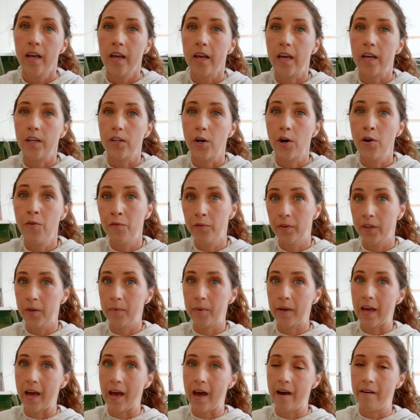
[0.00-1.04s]
And
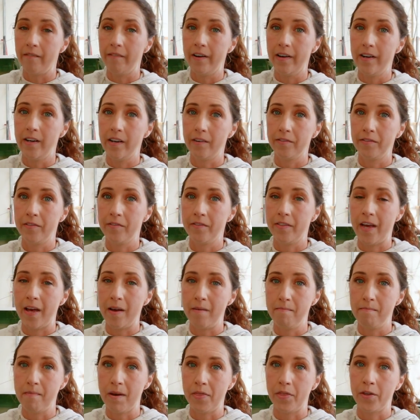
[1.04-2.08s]
hopefully, we have enough of
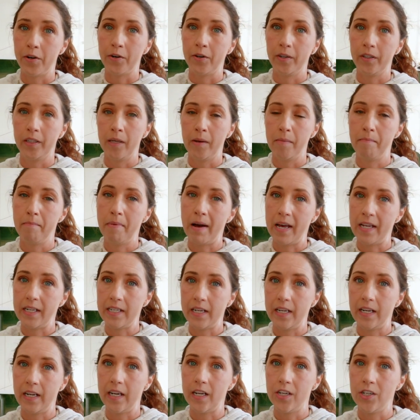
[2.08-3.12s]
that methacrylate bonding